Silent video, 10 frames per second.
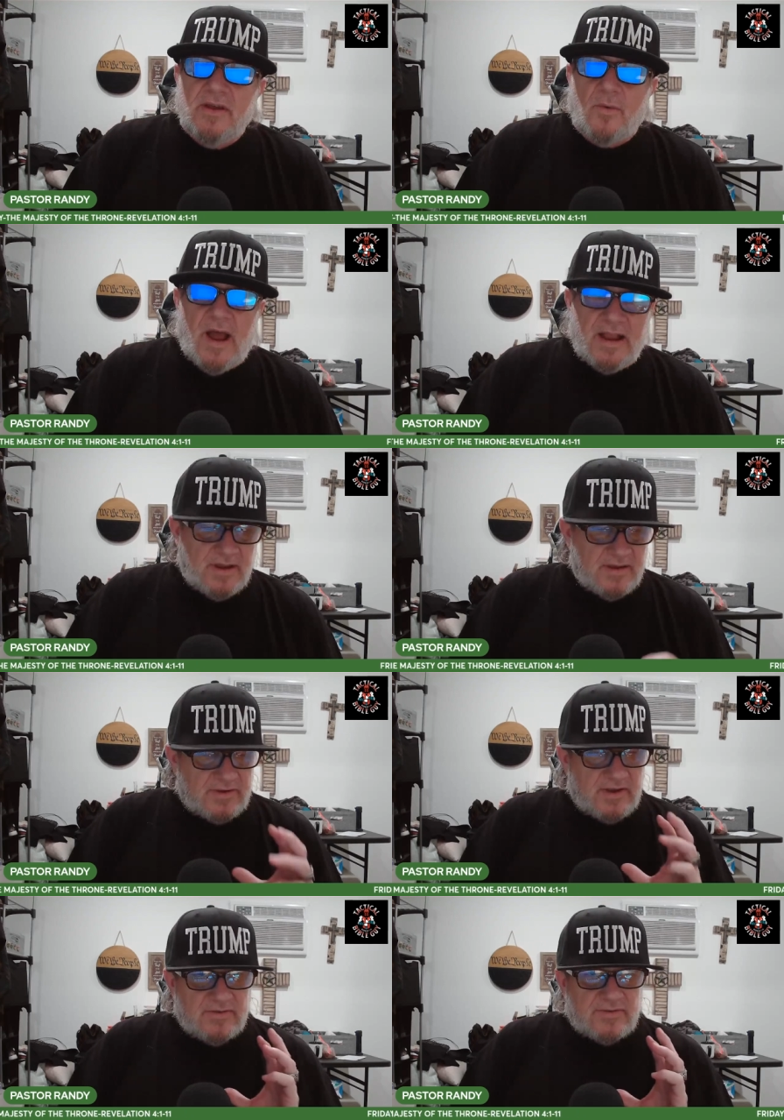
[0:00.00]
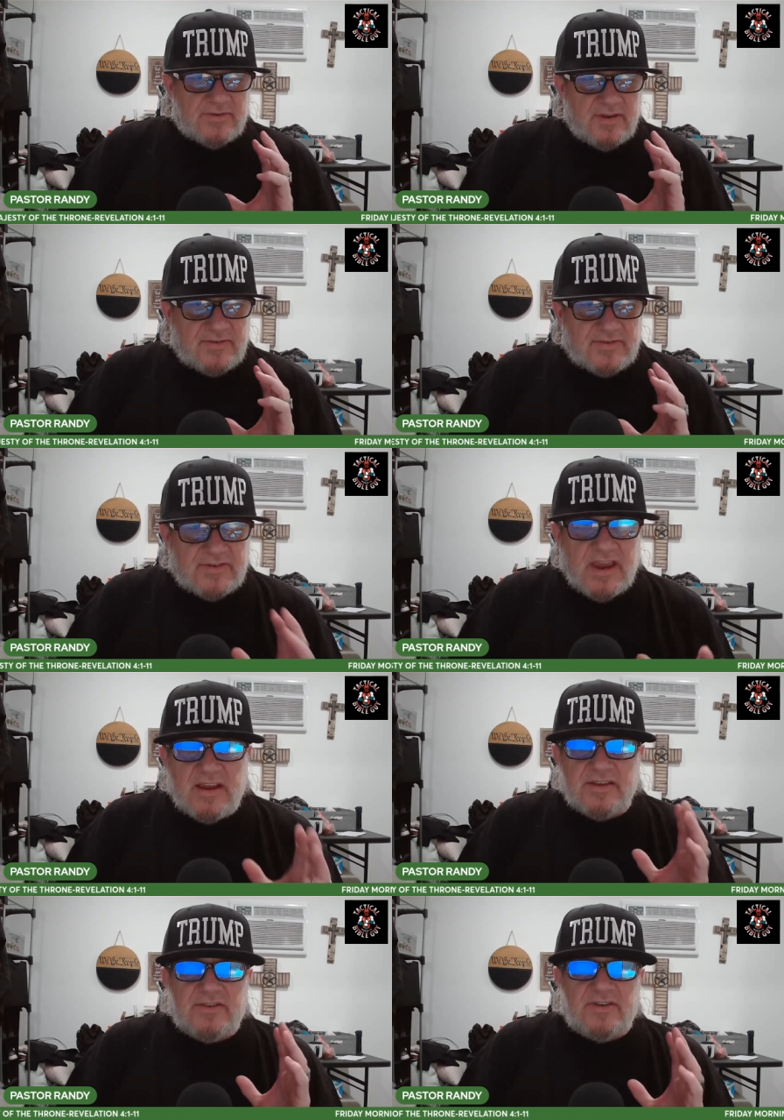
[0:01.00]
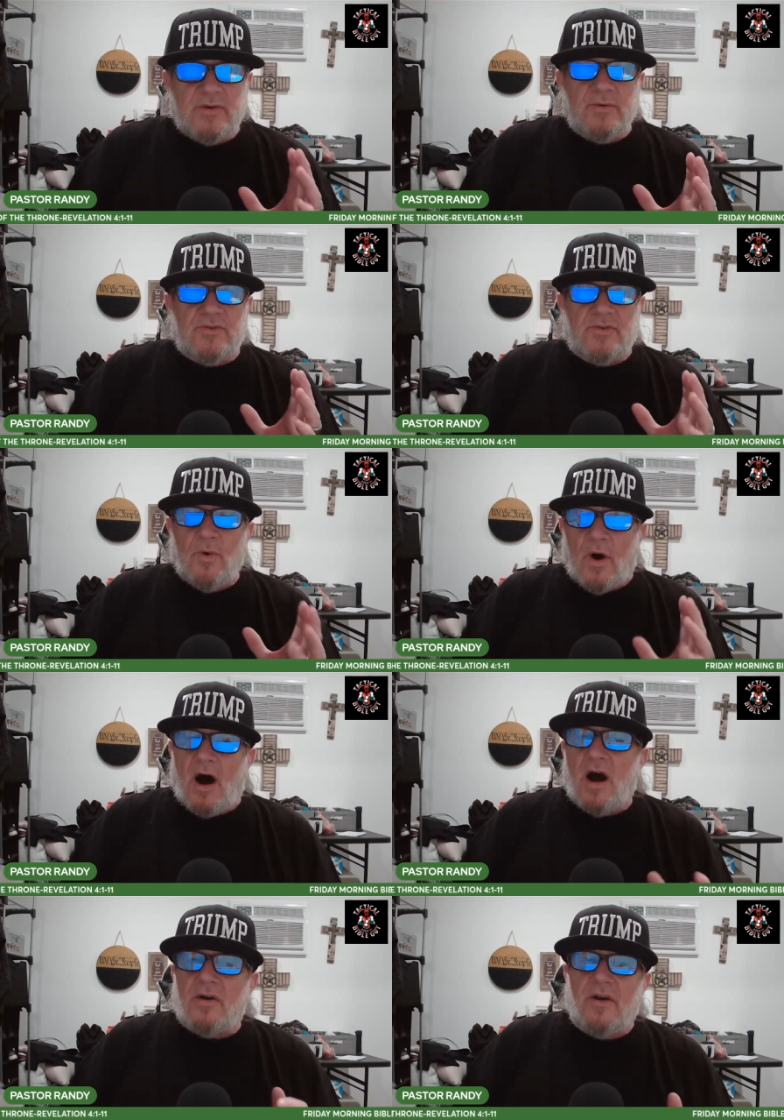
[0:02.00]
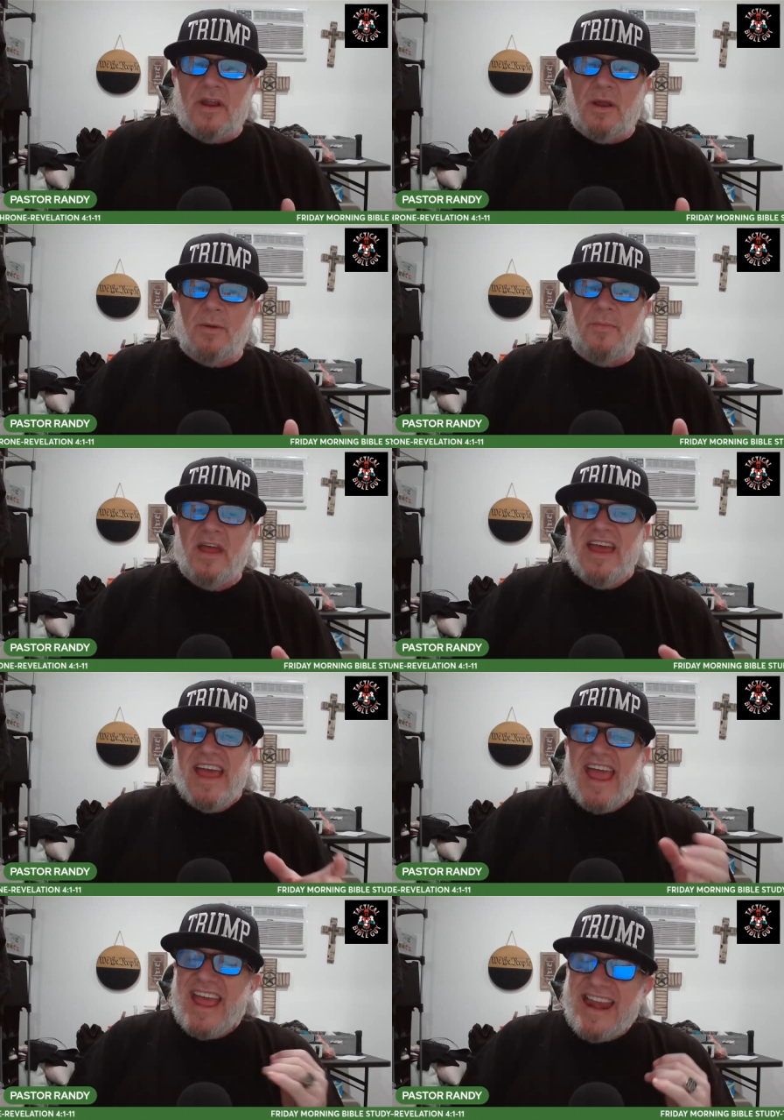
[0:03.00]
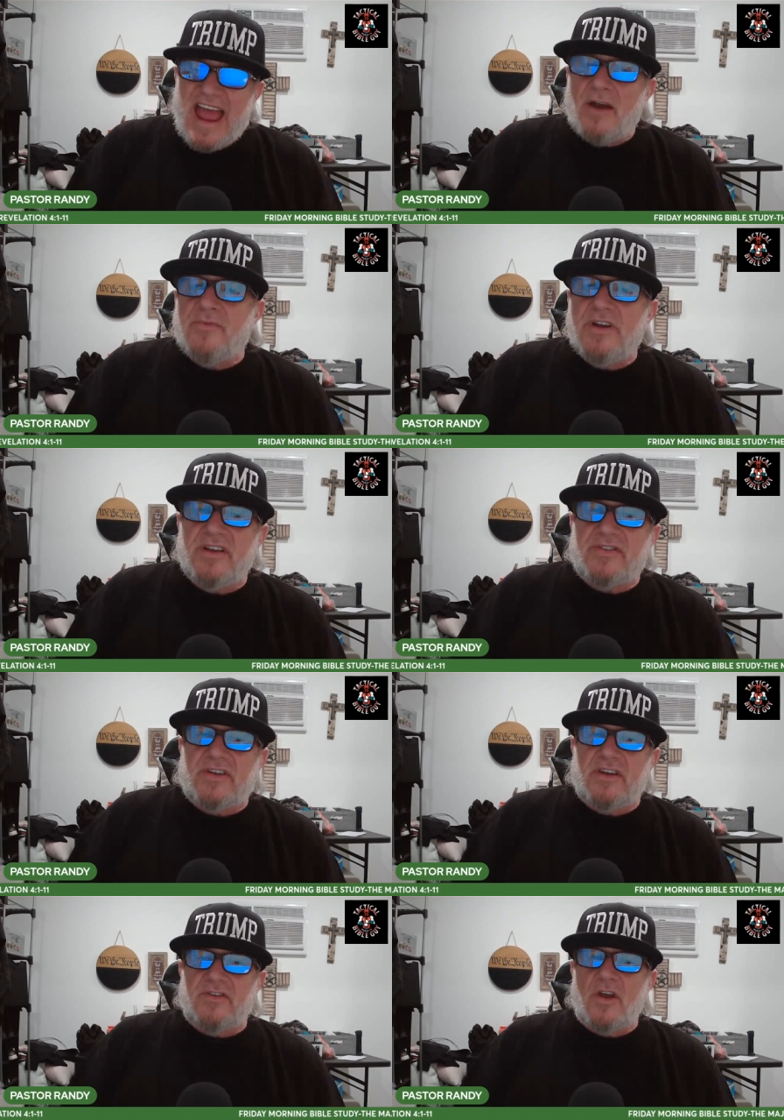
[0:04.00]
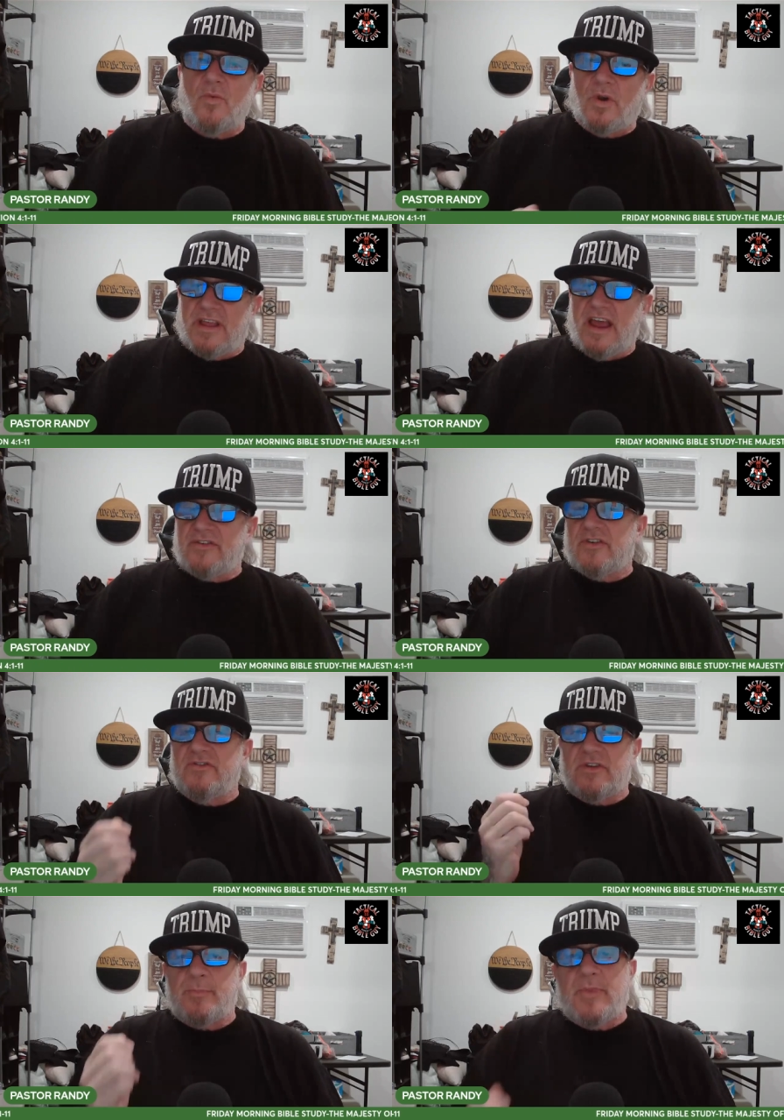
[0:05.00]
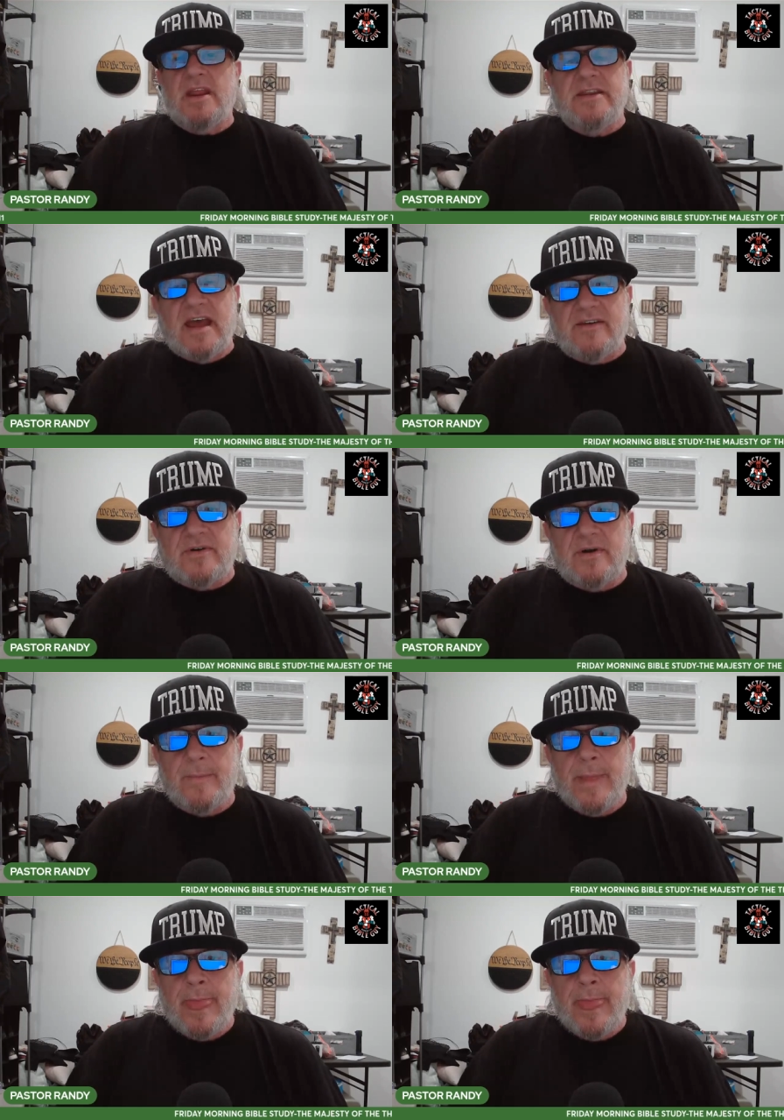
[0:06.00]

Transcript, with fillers: right to, to, to seek to to honor him in every decision relationship and endeavor